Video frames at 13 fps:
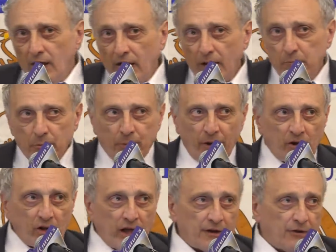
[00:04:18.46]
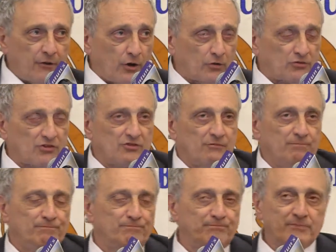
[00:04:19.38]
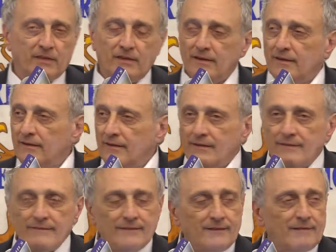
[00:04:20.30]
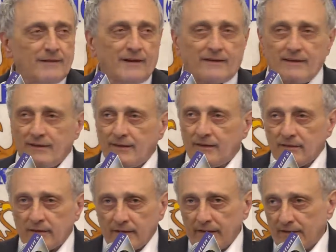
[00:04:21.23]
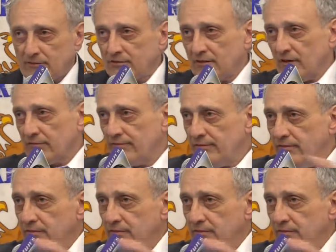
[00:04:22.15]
I prepared a lot of notes. I'm not going to get into that stuff.